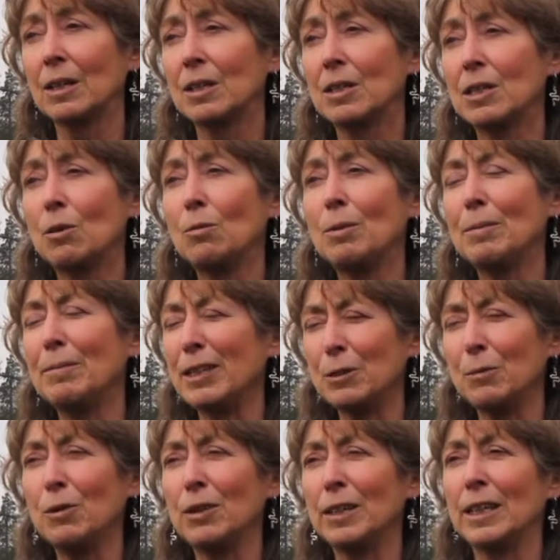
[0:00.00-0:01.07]
So we're much
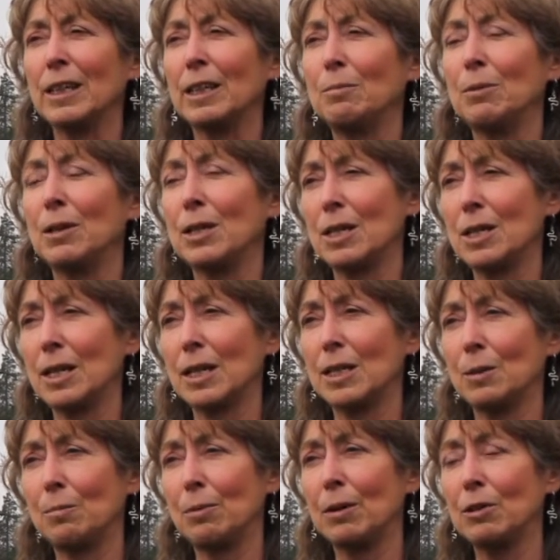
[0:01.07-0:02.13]
more looking at a personalised
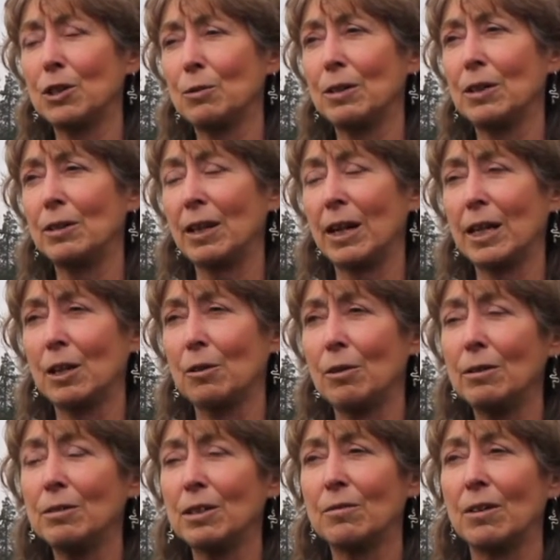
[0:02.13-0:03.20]
approach where you carry your
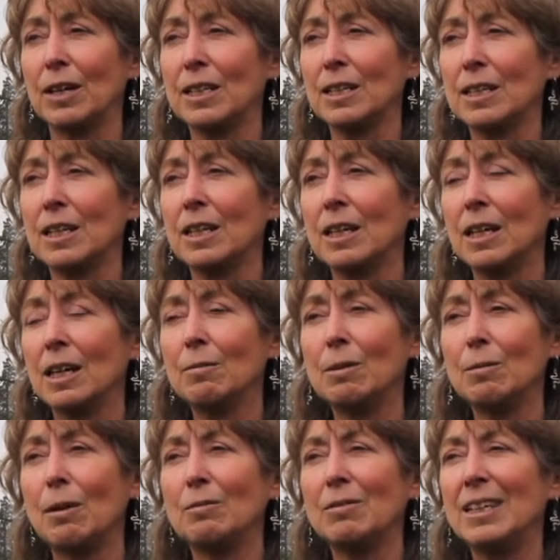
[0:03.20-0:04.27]
own device, and we
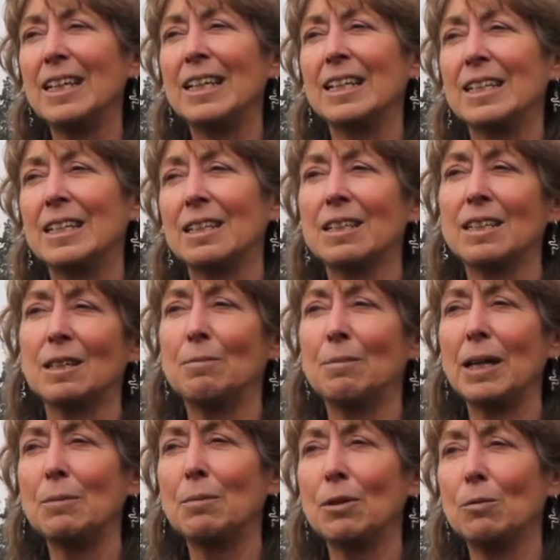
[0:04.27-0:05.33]
won't need to
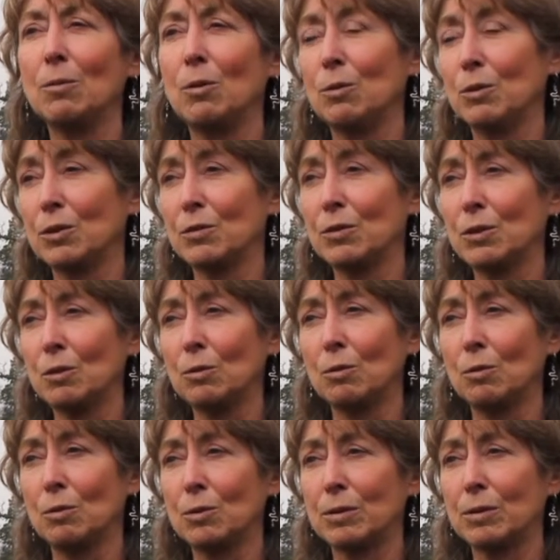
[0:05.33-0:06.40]
paper the walls of
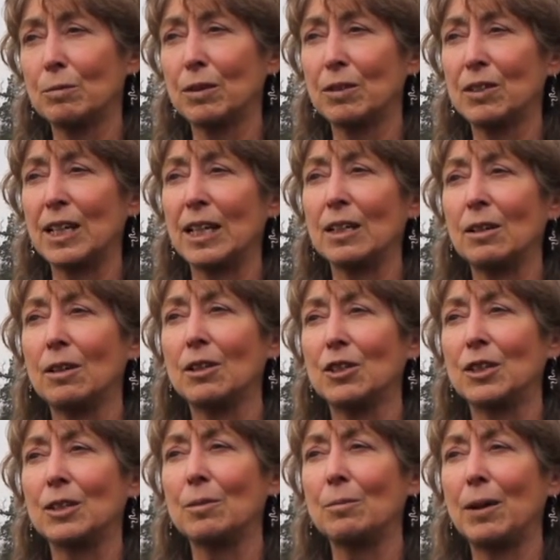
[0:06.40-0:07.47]
schools with technology
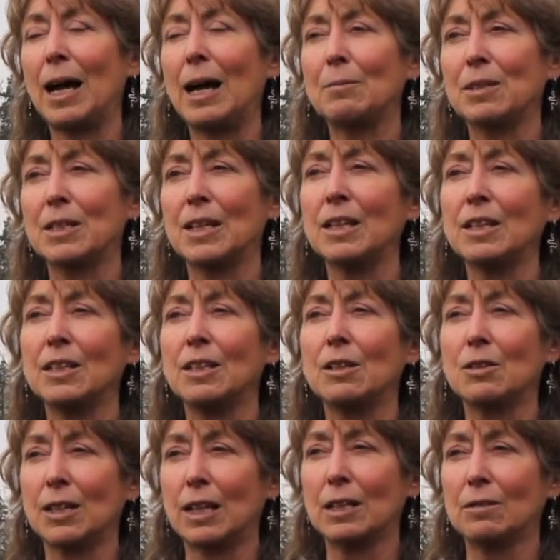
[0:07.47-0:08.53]
that perhaps is
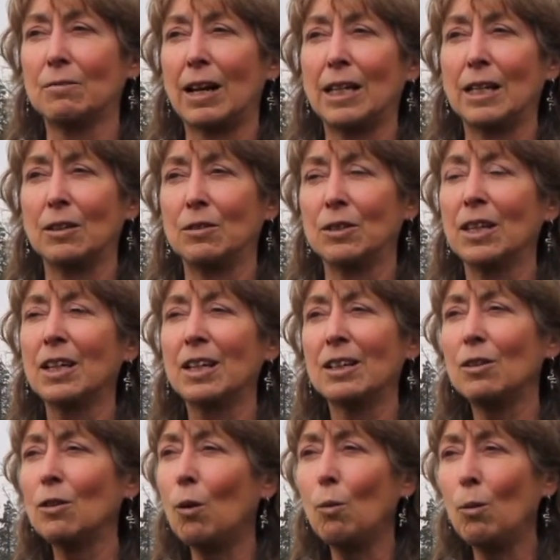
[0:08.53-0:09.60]
underused, undervalued,
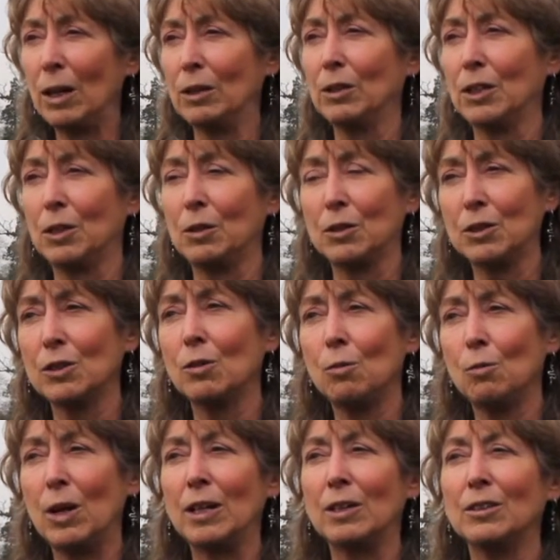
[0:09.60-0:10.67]
not well used,
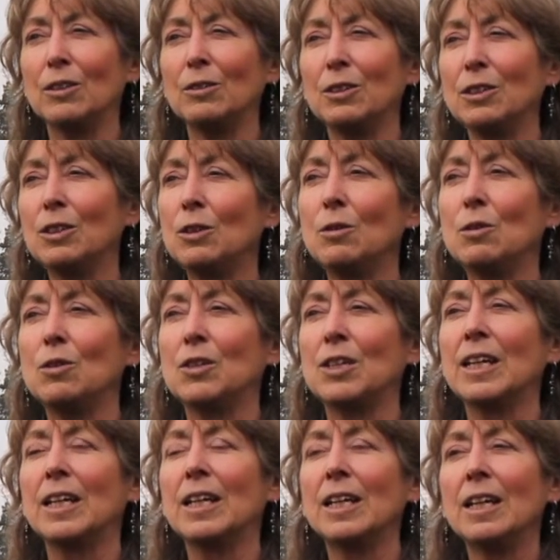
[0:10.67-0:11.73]
not used
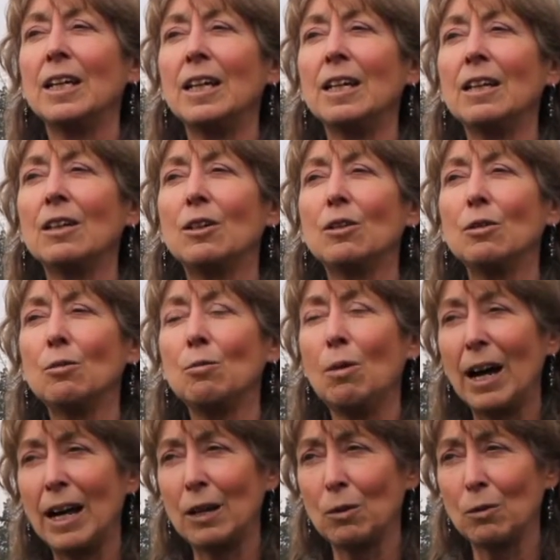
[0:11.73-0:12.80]
in a good
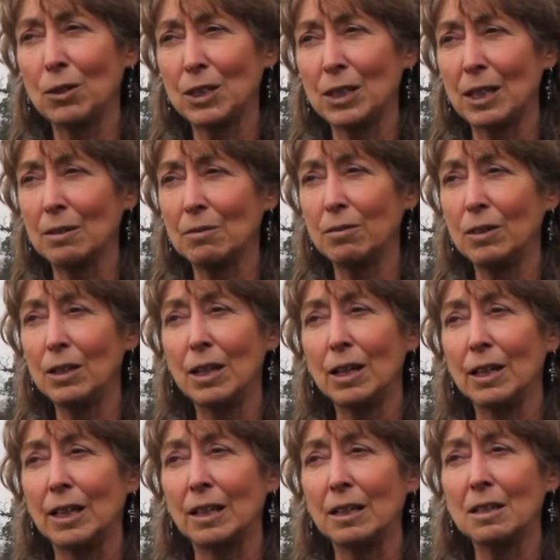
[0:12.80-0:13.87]
way all the time for
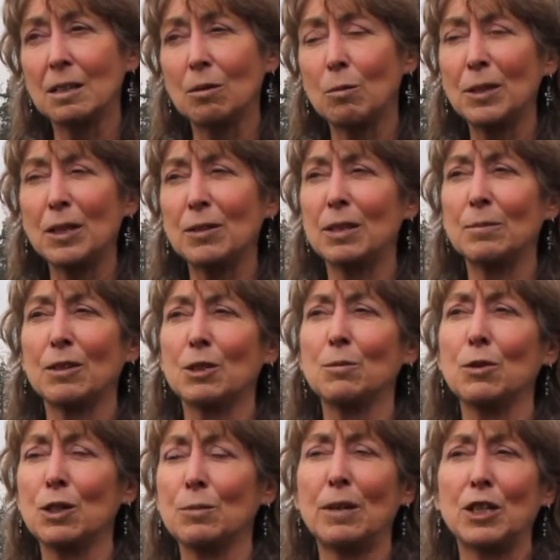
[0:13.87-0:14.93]
learning. So we'll be using much
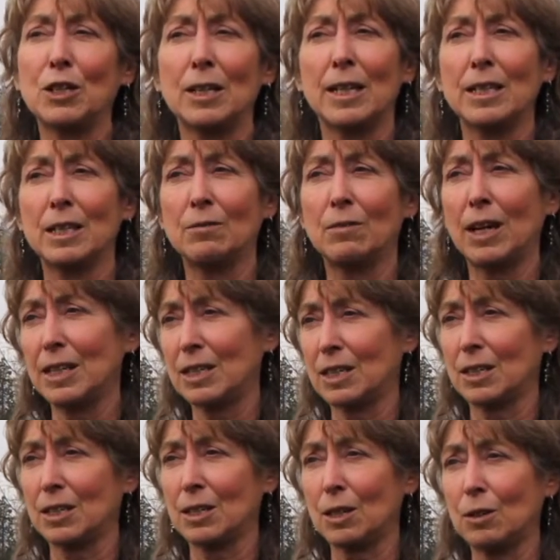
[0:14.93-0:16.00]
more specialised devices
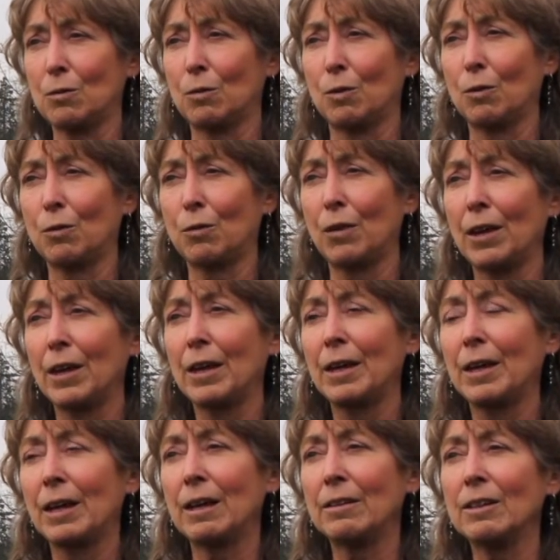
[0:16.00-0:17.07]
and so forth.
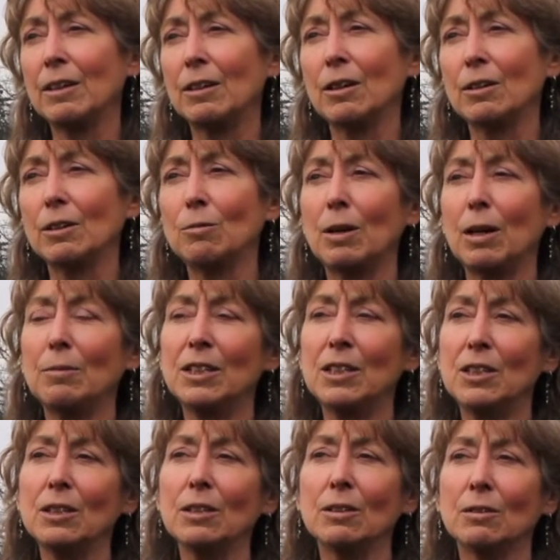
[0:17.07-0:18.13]
I think a lot of the work we
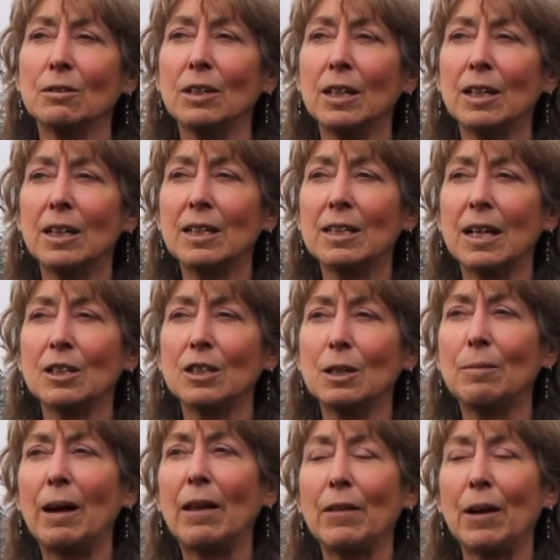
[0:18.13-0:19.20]
do is actually
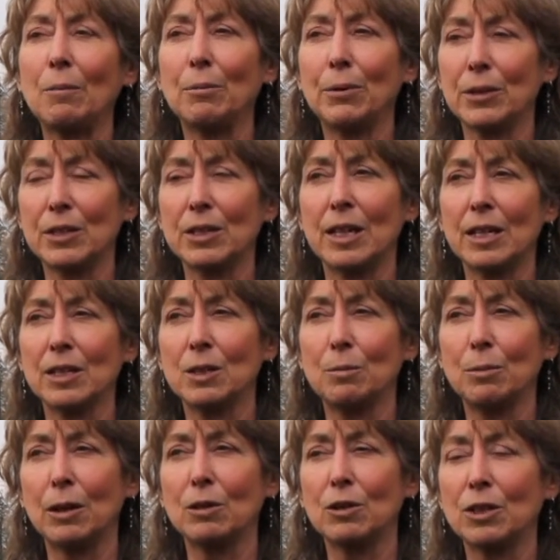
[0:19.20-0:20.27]
about that personalised
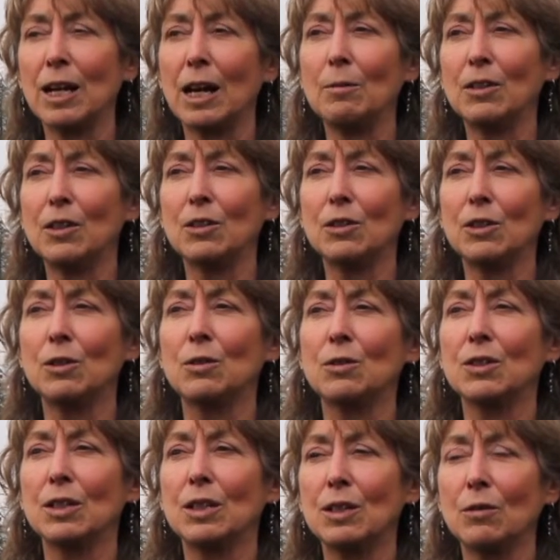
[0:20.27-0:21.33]
approach and how we can
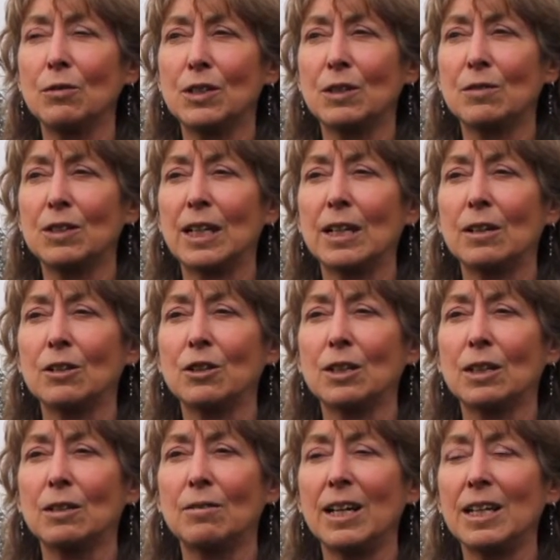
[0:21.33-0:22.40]
use innovative technological
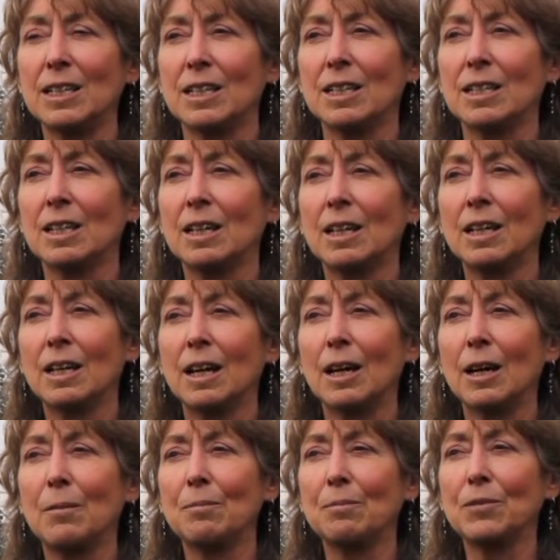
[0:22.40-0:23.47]
devices
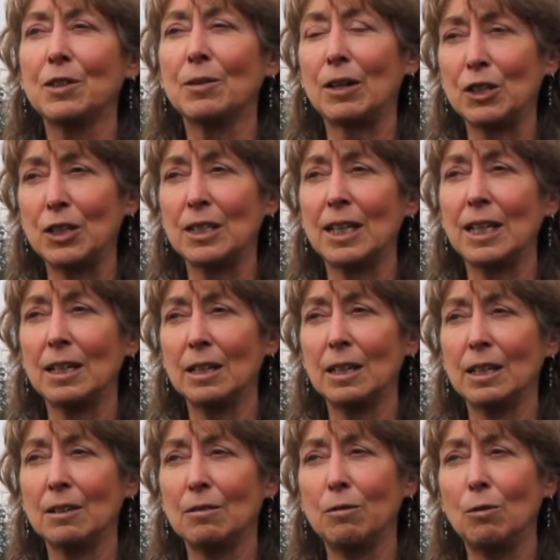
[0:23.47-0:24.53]
to actually take
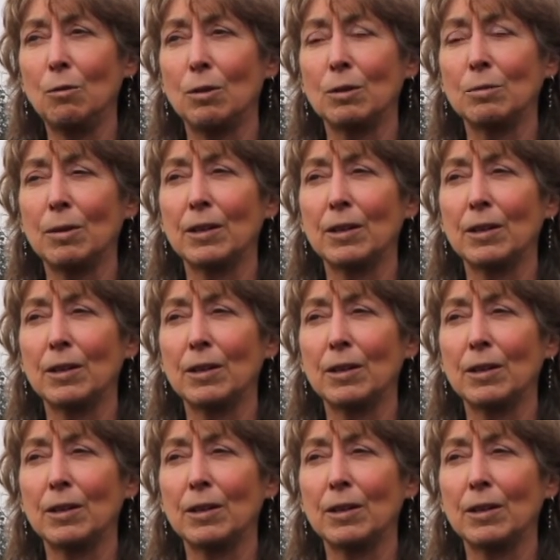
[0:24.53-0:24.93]
learning forward.